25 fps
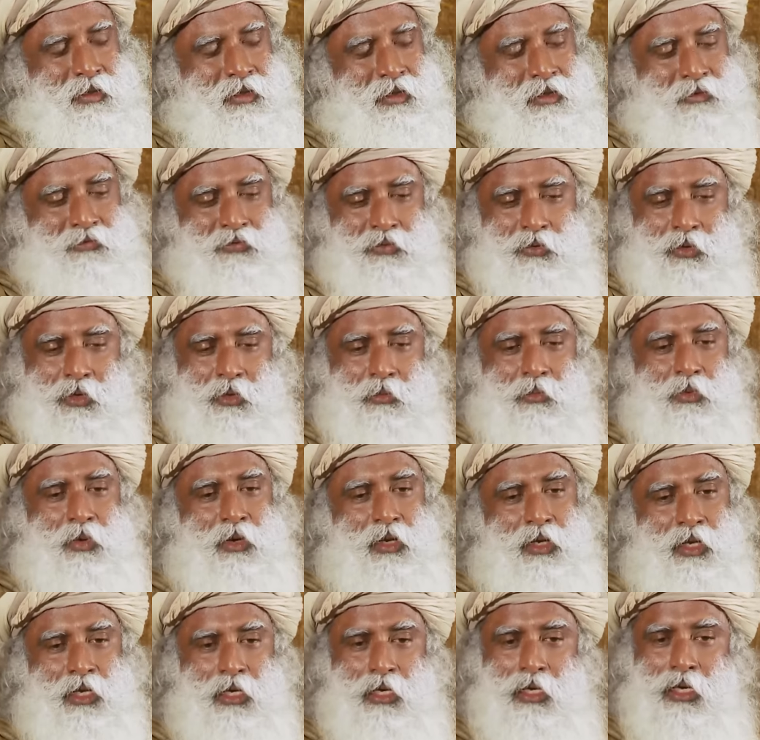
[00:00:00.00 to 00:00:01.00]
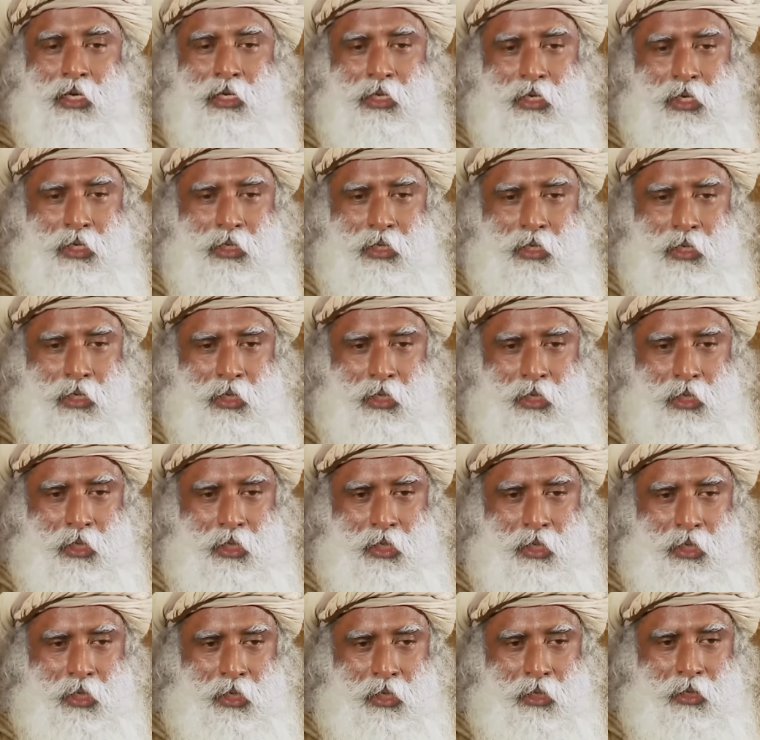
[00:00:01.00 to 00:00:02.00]
if you are born in
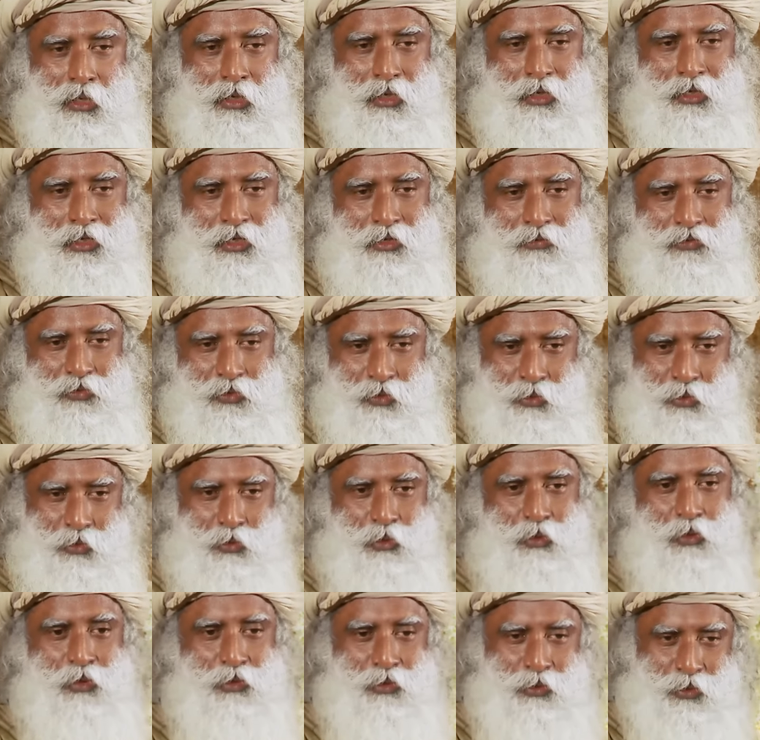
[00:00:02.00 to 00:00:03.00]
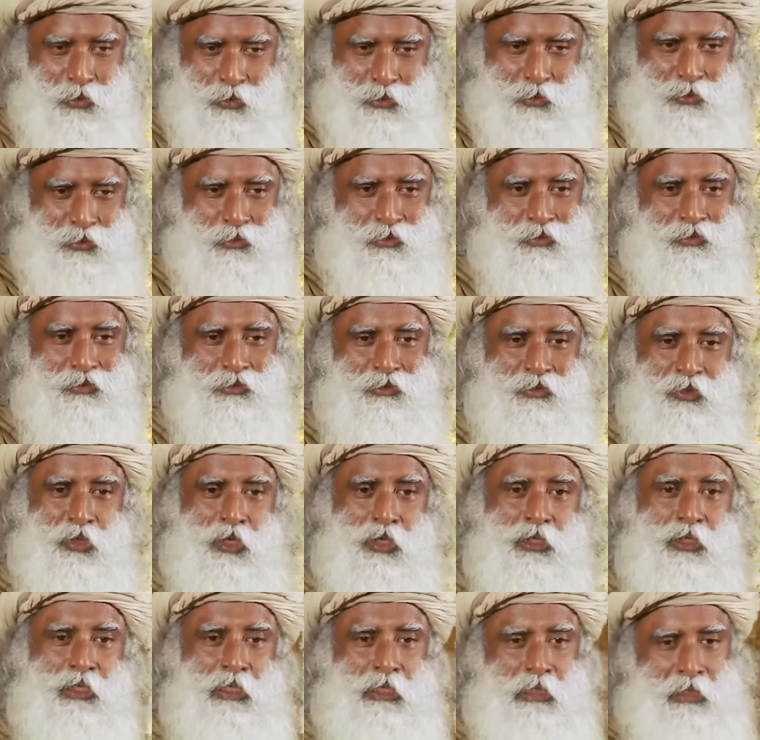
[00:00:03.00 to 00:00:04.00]
Karnataka, if you go to
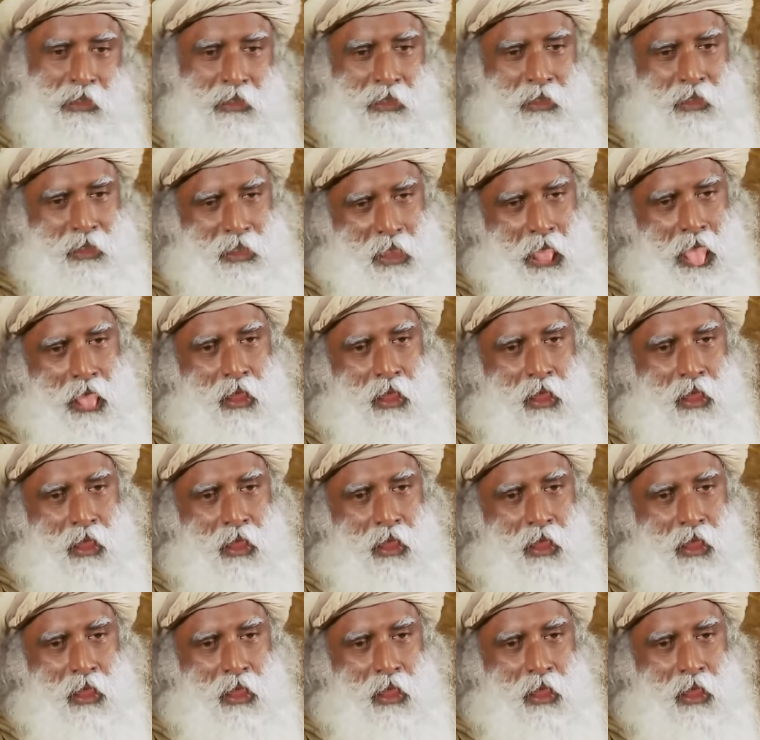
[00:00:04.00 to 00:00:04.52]
North India,